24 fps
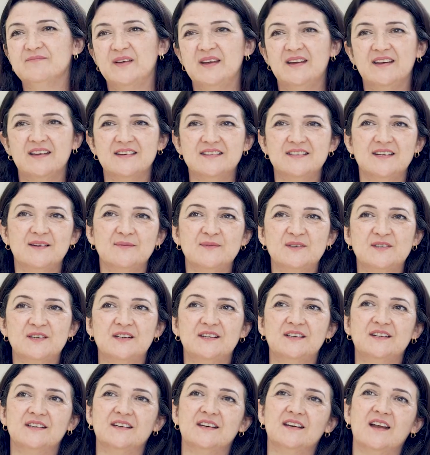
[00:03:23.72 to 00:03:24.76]
being
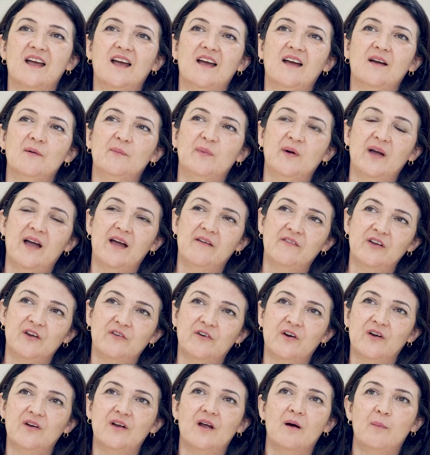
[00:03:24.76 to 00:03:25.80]
Egyptian, but having
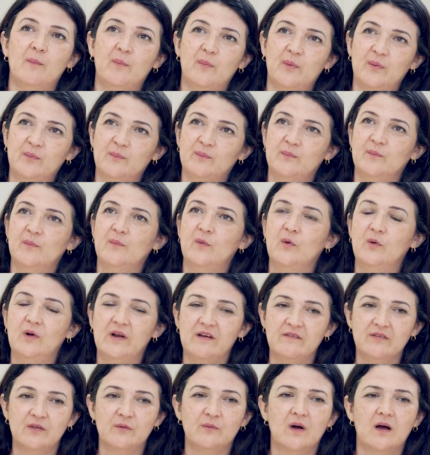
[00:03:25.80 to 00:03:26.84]
grown up all
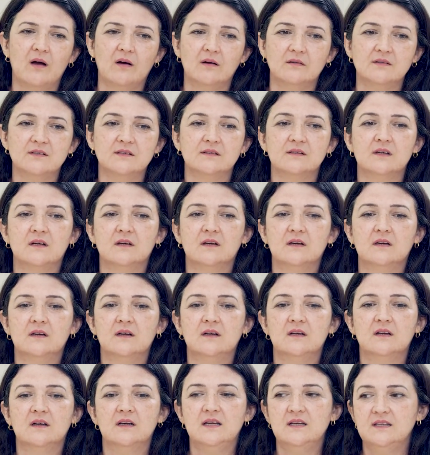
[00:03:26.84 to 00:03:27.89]
over the world,
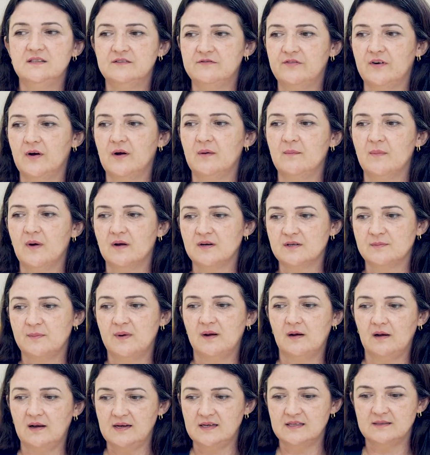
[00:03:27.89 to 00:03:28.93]
he's very much
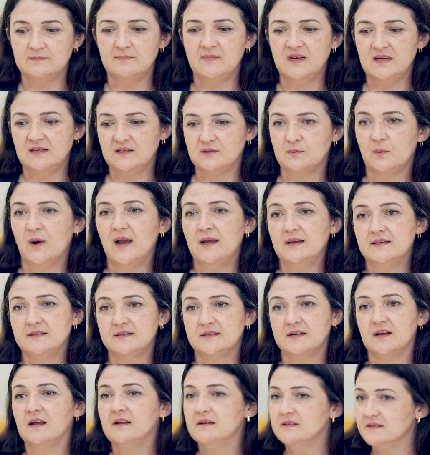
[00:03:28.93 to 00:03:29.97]
Middle East meets
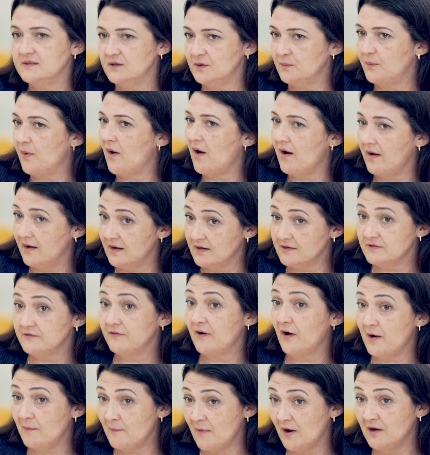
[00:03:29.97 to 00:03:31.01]
West, and Dubai is
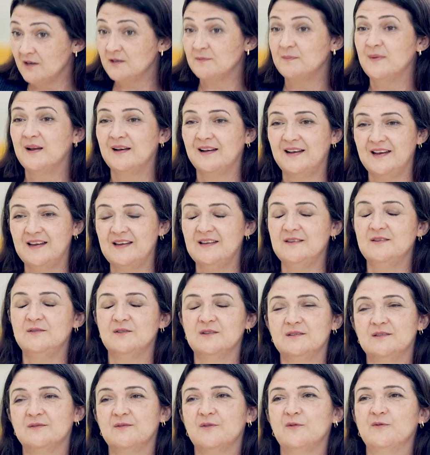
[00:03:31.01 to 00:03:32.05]
very much Middle
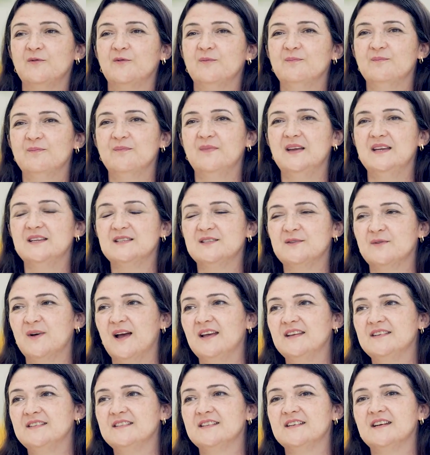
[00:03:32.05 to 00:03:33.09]
East meets
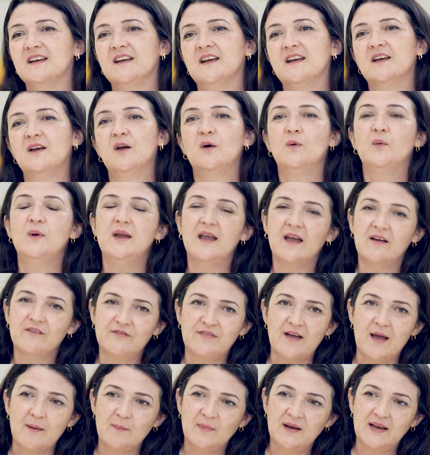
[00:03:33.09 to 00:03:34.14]
West. We have
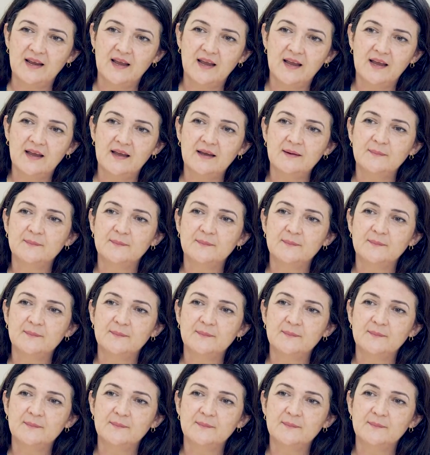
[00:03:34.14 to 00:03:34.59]
family here.